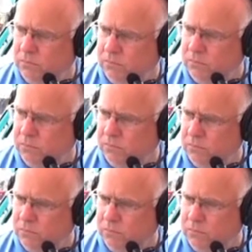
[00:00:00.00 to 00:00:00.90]

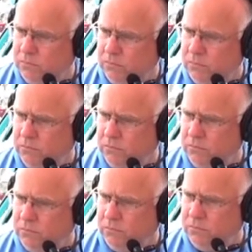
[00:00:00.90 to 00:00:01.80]

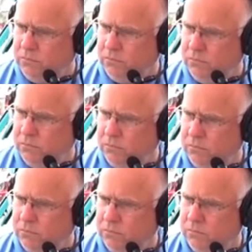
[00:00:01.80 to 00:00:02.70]

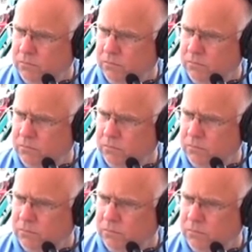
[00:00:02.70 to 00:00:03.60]

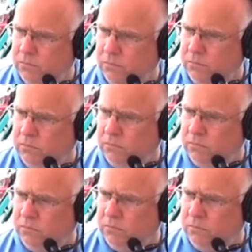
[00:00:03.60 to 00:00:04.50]

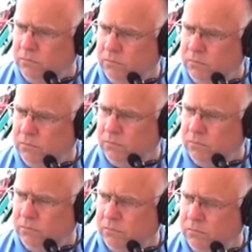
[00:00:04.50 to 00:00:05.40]

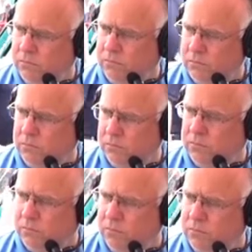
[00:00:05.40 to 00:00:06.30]

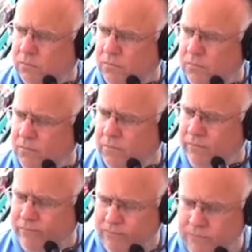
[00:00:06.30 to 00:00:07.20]

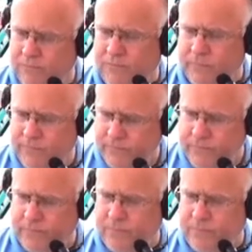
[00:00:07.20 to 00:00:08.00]
This person isn't speaking.